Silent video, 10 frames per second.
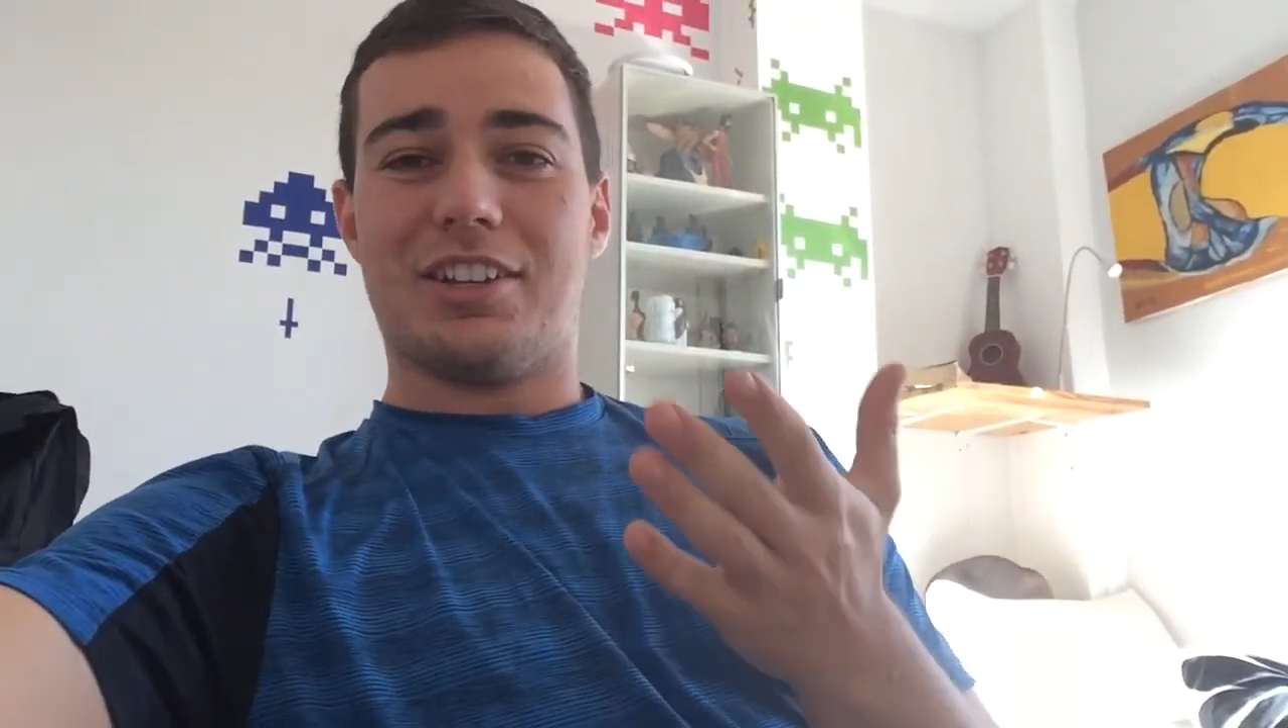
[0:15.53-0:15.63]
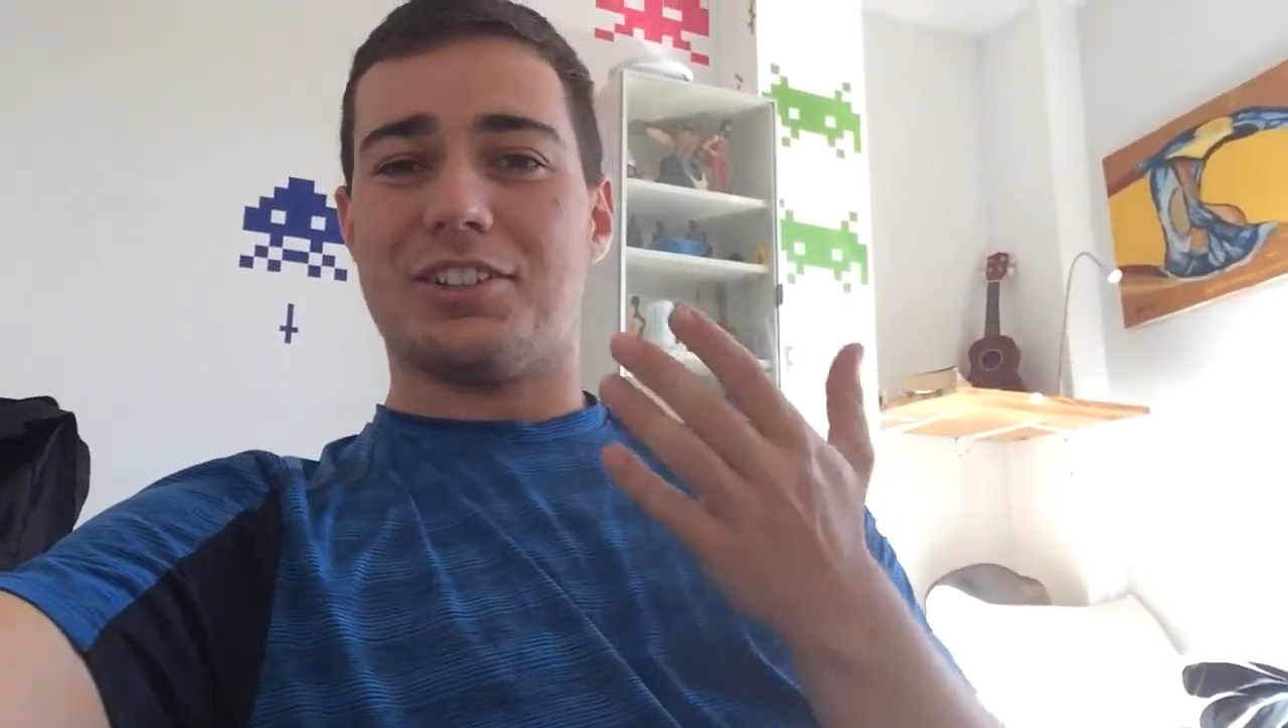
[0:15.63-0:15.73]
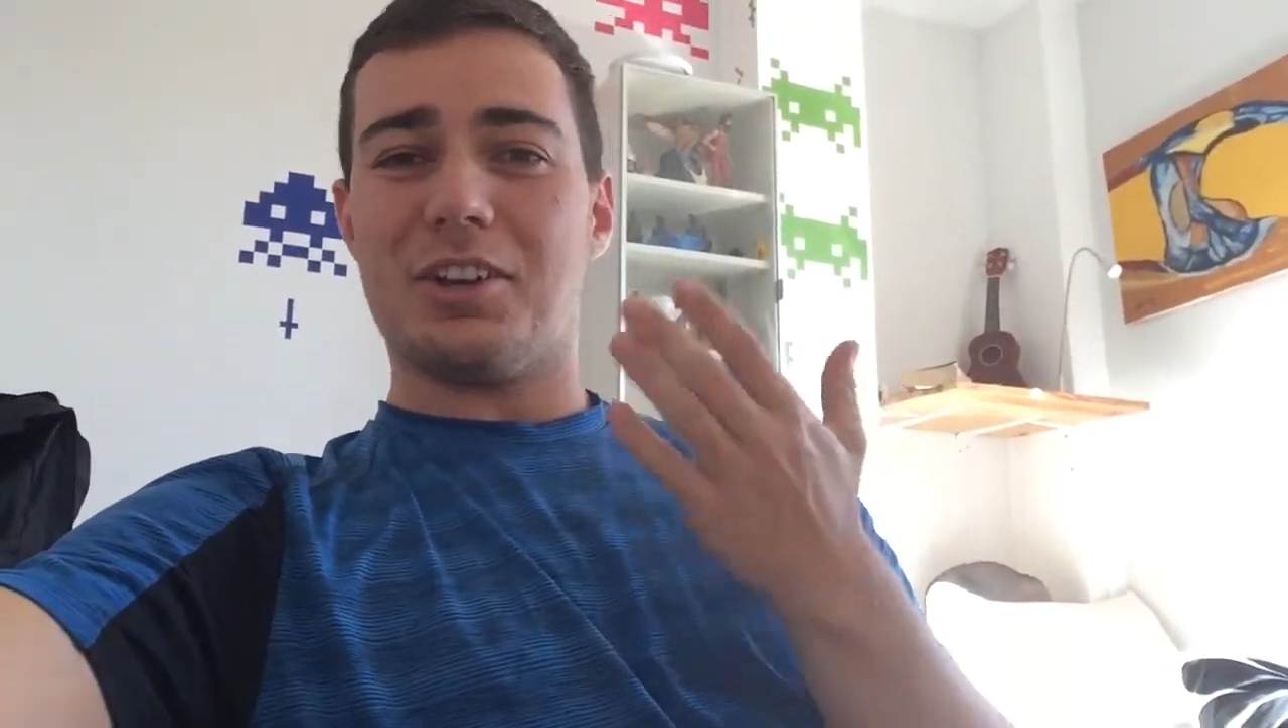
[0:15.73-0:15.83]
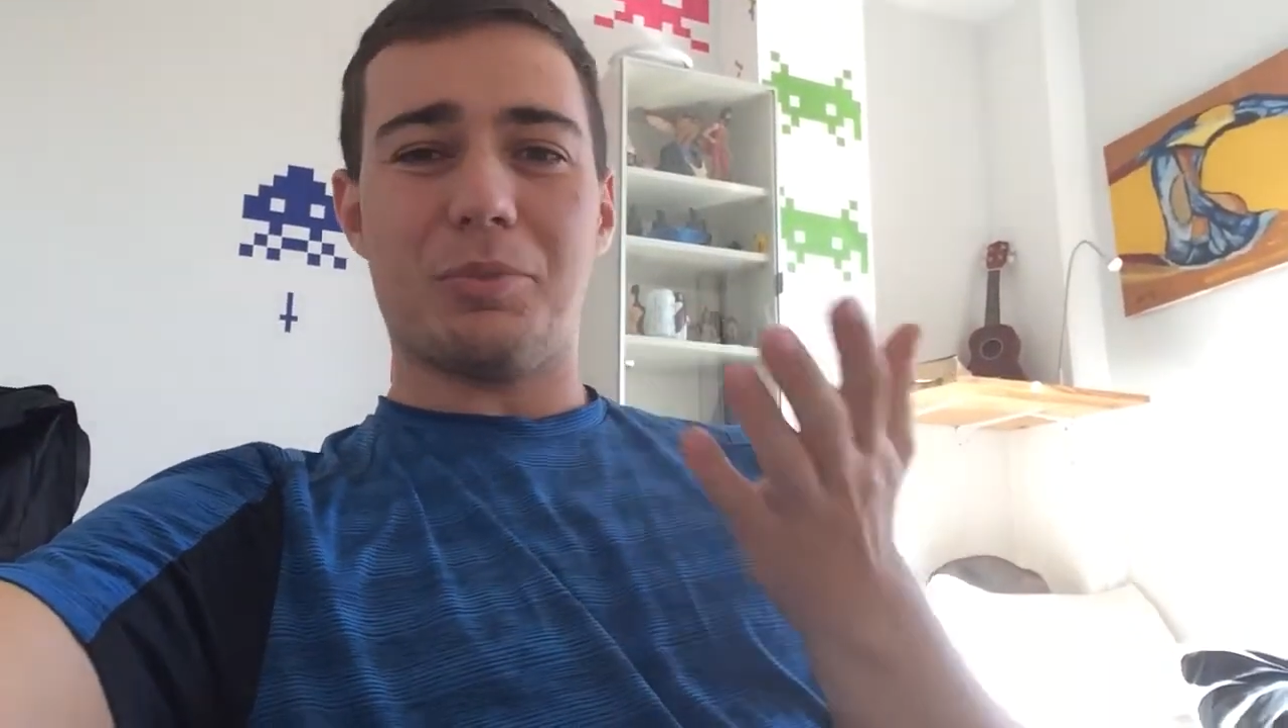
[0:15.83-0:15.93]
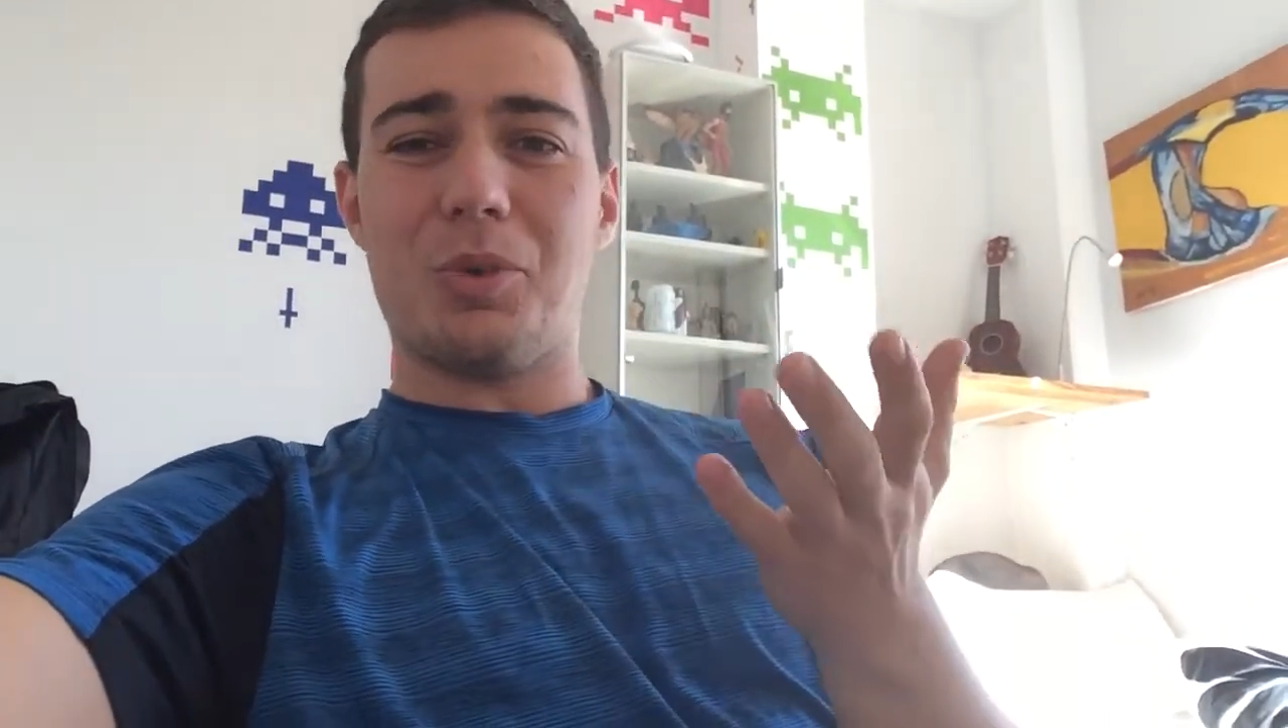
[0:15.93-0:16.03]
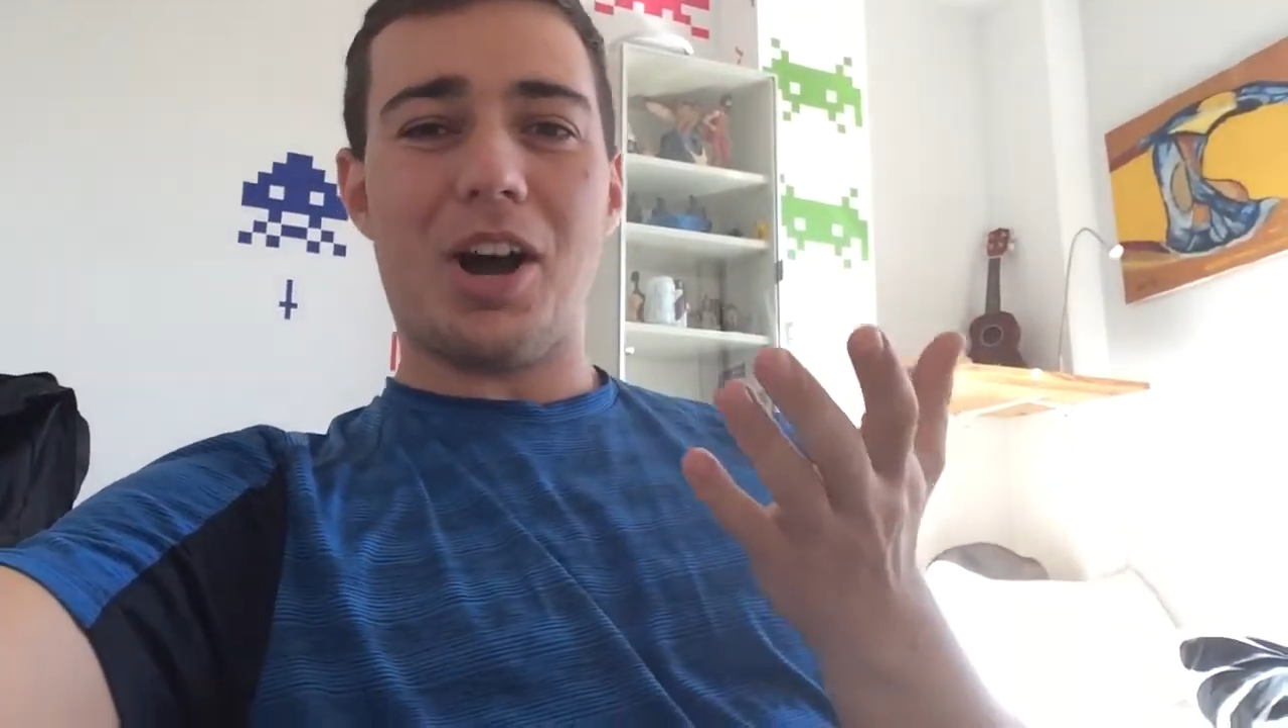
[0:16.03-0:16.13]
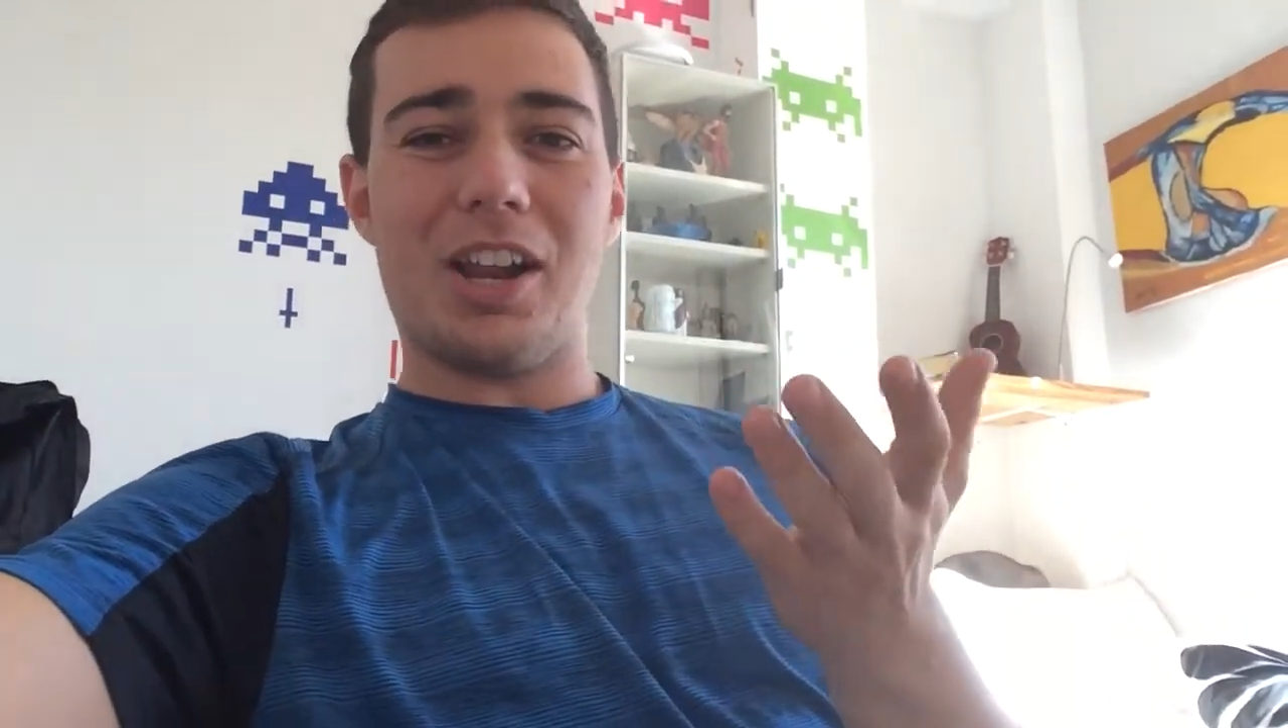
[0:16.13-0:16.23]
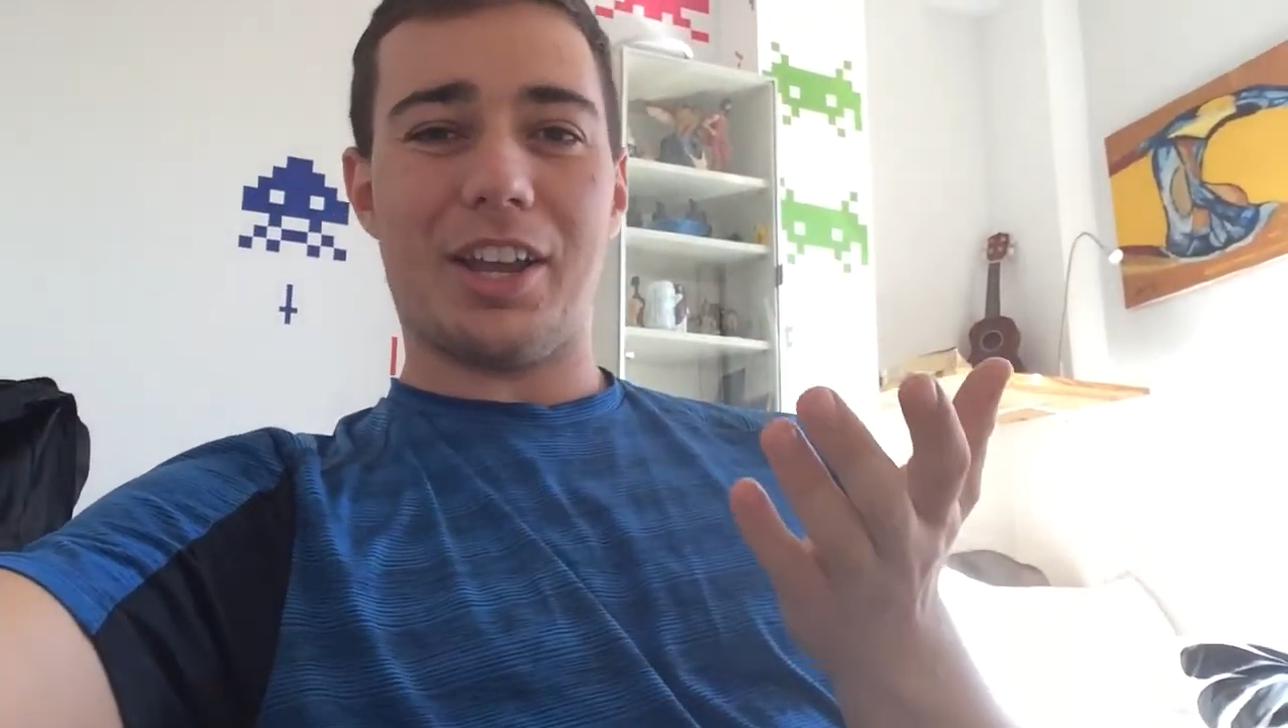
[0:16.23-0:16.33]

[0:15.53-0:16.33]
some while